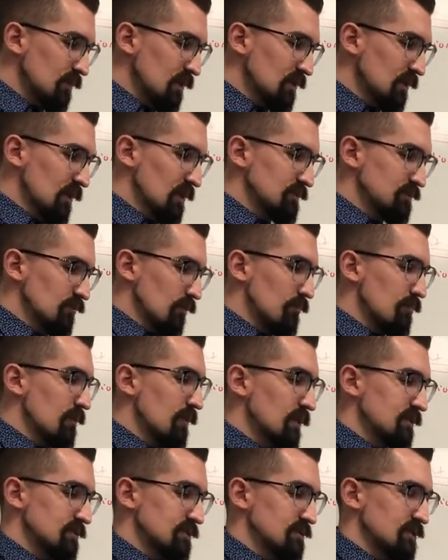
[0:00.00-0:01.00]
uh, dual
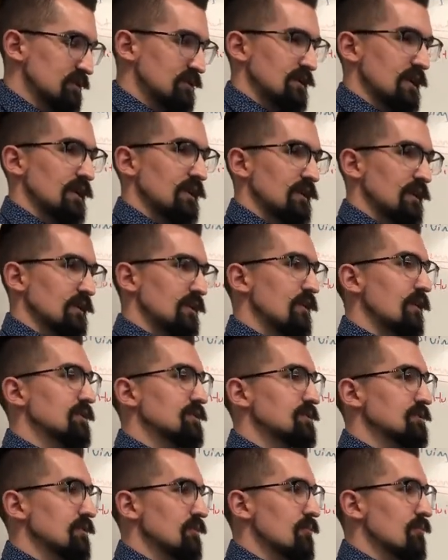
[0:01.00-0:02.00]
processing. Because I can
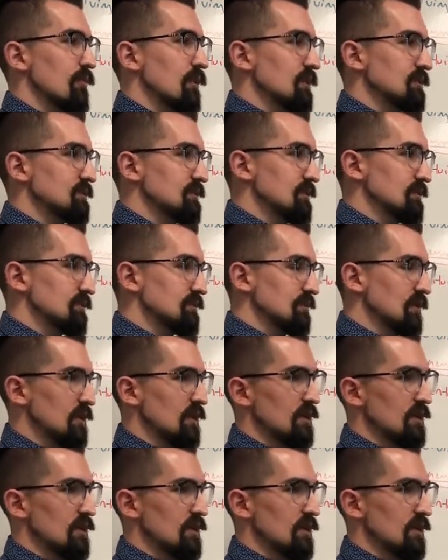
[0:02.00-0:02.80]
unconsciously process